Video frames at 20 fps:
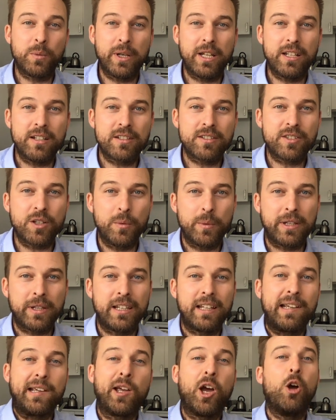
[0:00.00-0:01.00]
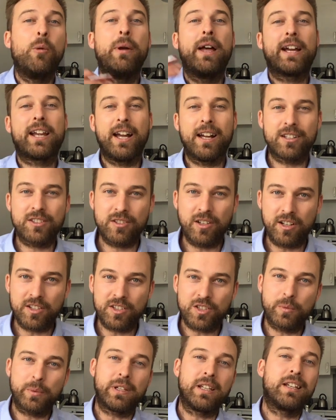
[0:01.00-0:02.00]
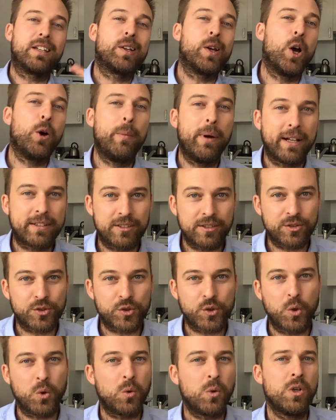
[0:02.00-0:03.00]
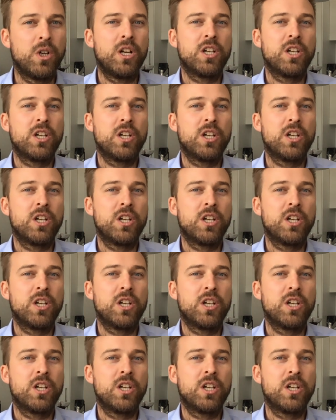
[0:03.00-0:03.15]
end so we can go back outside, so we can go back to school,